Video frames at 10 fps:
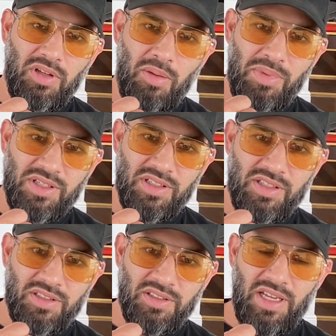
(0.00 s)
a
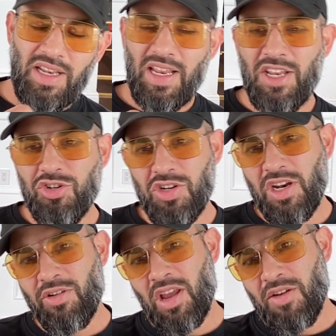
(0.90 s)
business and
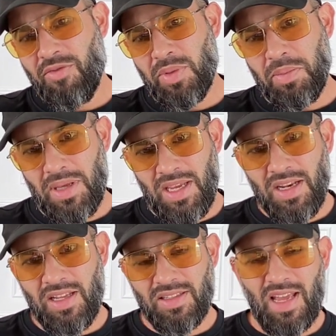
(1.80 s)
engineering it from the
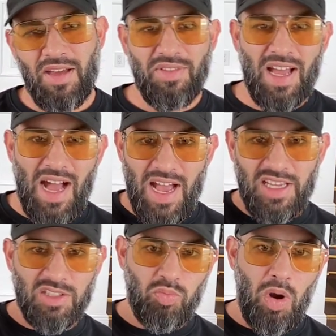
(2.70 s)
beginning to have the
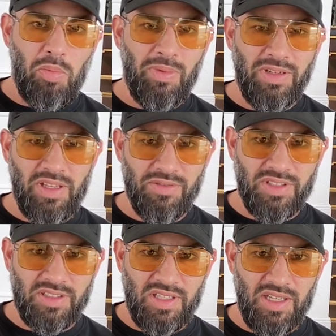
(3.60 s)
highest probability of
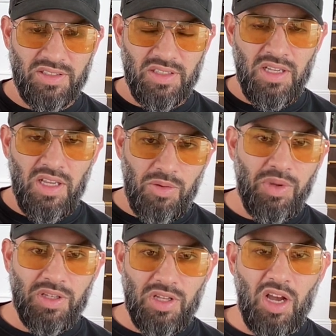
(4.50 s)
success. We
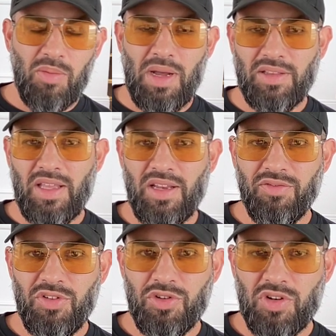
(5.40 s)
can talk about that in
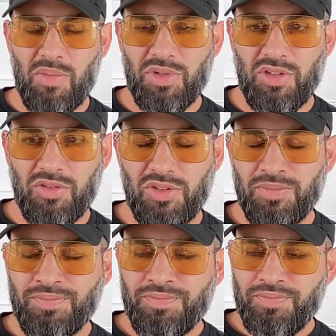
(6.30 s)
future episodes.
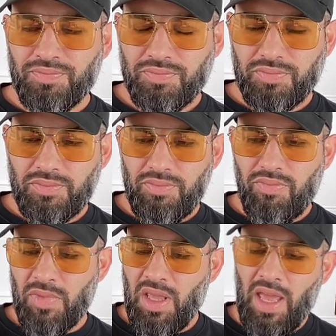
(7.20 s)

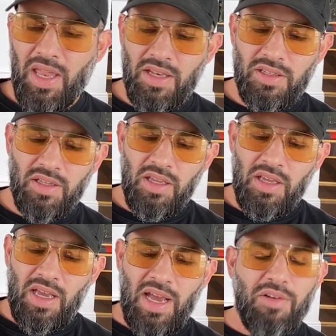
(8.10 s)
And
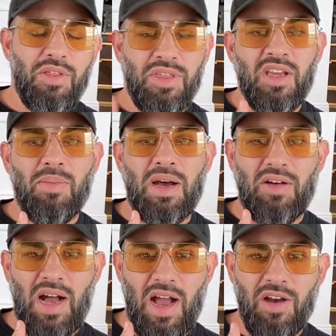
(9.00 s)
how to think
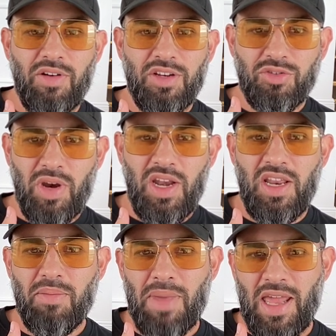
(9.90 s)
about hiring,
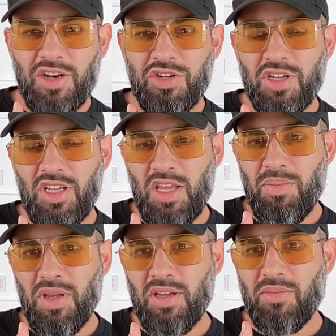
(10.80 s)
training, managing,
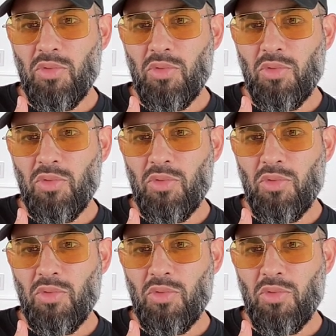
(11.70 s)
keeping,